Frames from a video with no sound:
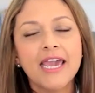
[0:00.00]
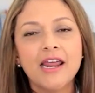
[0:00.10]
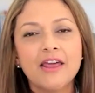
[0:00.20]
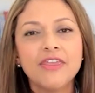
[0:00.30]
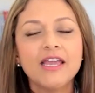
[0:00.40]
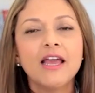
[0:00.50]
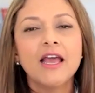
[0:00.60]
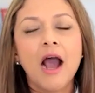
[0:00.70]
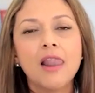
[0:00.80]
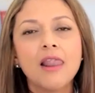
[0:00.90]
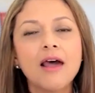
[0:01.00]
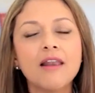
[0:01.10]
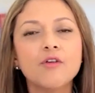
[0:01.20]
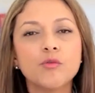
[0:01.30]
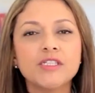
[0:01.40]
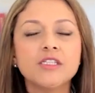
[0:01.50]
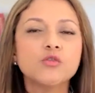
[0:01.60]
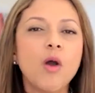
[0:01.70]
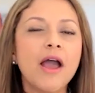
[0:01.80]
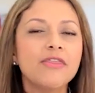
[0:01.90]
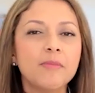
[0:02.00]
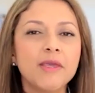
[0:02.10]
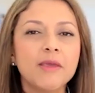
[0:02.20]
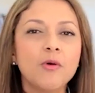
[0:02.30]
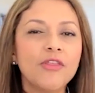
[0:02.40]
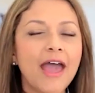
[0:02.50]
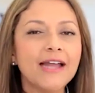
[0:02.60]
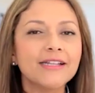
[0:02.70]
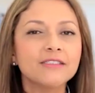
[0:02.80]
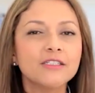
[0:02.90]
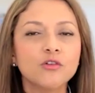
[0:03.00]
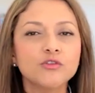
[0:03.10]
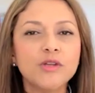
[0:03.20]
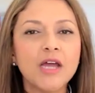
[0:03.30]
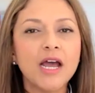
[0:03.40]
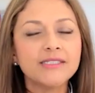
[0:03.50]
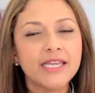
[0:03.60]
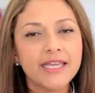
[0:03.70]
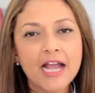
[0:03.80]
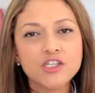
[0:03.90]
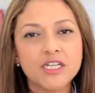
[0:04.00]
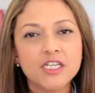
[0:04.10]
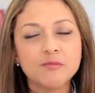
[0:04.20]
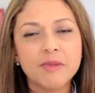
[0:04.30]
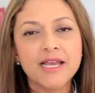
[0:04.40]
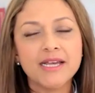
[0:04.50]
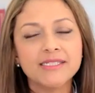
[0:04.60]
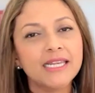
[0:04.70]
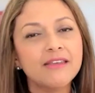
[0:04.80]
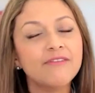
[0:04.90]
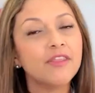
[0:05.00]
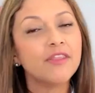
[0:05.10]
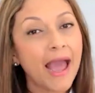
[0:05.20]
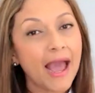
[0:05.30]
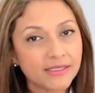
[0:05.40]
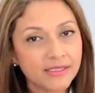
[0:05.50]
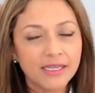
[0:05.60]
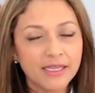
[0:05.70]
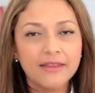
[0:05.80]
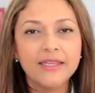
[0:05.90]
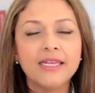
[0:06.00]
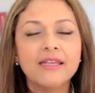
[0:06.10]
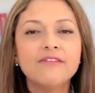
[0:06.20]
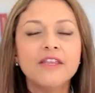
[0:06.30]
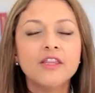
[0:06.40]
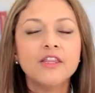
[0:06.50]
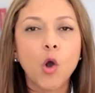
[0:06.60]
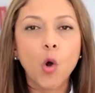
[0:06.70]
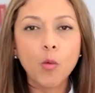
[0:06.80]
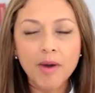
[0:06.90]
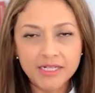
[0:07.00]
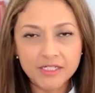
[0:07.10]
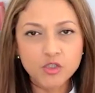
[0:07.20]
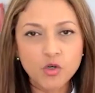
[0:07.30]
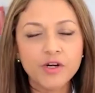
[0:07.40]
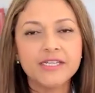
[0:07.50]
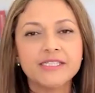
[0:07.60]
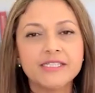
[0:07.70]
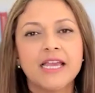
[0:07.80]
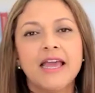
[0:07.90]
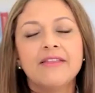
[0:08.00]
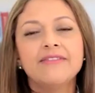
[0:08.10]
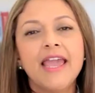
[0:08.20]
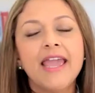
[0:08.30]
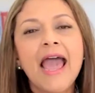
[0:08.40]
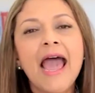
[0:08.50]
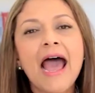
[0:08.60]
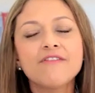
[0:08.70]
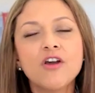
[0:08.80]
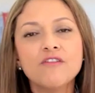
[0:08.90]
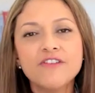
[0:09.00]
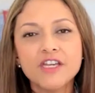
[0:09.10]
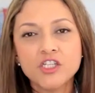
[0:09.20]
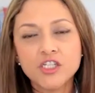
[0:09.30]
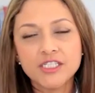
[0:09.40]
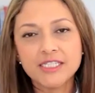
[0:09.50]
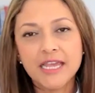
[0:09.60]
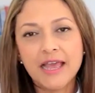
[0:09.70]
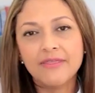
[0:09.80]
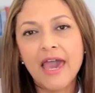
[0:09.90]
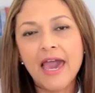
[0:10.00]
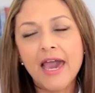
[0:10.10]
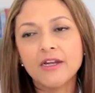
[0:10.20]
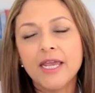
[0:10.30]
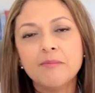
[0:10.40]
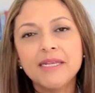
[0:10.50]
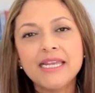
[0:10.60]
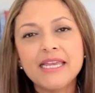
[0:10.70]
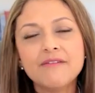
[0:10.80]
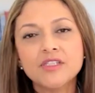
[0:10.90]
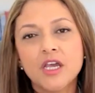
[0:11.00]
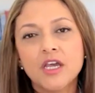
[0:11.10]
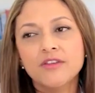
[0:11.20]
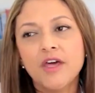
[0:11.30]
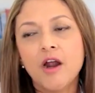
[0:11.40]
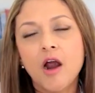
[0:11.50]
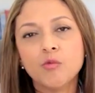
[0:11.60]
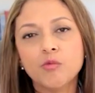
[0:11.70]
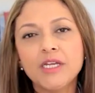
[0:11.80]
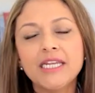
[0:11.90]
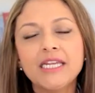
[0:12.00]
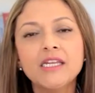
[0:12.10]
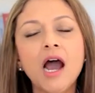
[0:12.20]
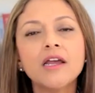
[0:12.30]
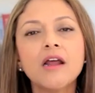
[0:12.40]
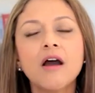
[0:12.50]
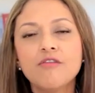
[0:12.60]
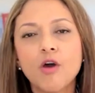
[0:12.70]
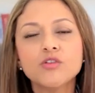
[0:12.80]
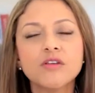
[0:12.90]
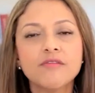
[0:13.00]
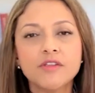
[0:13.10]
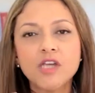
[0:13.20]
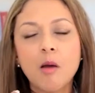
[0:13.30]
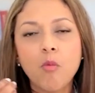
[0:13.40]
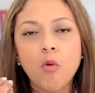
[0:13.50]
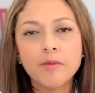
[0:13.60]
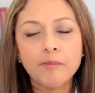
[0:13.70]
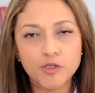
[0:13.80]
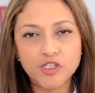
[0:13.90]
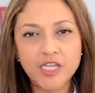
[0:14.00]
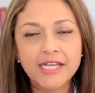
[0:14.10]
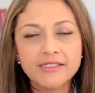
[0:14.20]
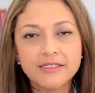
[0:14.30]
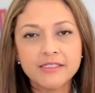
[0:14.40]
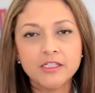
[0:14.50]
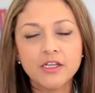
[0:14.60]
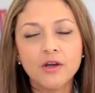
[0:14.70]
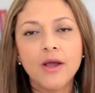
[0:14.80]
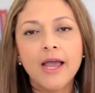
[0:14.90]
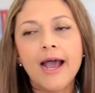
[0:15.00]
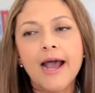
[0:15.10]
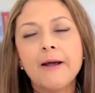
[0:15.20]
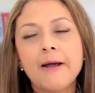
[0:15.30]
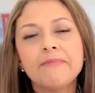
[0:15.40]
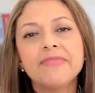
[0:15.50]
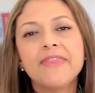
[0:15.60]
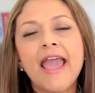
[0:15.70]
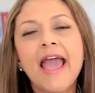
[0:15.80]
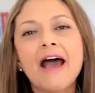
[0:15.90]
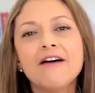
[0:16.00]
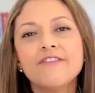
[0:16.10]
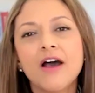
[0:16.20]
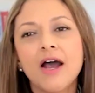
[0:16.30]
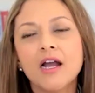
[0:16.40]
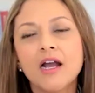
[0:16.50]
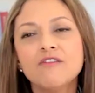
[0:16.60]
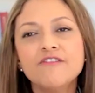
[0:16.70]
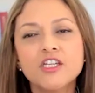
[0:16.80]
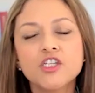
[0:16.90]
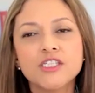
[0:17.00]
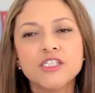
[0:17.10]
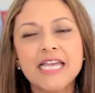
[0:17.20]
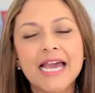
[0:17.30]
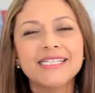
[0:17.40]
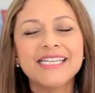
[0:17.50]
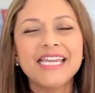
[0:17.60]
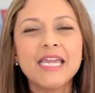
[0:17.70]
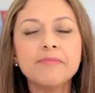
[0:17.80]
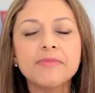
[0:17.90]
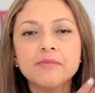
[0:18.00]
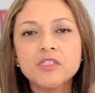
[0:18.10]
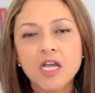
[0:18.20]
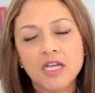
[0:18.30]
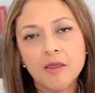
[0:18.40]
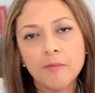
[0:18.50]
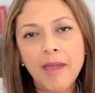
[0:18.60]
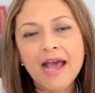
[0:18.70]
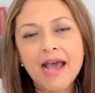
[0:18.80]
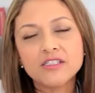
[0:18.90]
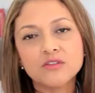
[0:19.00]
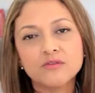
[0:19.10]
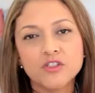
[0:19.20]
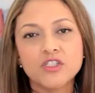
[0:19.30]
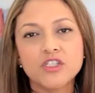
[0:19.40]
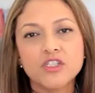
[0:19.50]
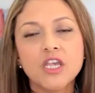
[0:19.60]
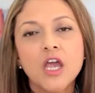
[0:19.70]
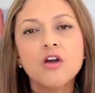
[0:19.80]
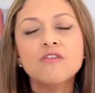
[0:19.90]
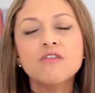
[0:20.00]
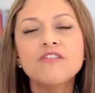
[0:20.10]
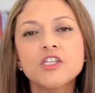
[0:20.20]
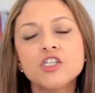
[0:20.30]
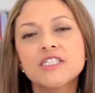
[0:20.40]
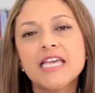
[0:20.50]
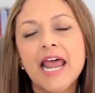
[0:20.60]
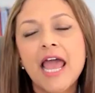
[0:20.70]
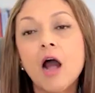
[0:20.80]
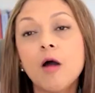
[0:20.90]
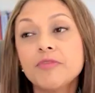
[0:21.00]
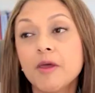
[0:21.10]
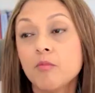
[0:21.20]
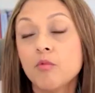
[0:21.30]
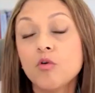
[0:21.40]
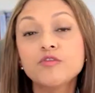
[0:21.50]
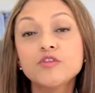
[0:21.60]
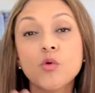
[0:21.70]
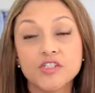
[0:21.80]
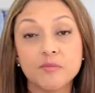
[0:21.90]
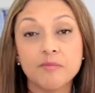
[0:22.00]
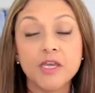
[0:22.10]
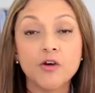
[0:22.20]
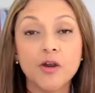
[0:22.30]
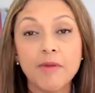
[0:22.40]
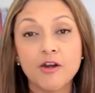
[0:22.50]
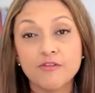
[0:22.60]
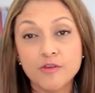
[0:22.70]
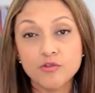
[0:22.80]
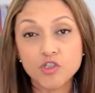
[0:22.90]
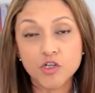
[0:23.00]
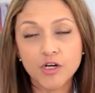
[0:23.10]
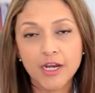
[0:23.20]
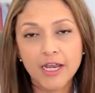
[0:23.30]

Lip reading: And I think a lot of the reasons why the people that do not take action is because they live in the past. They live in their old money stories. They have convictions and beliefs that are really not of those of the top 1%. They have convictions that keep them stuck in the past versus convictions that help them move towards a bigger and better future.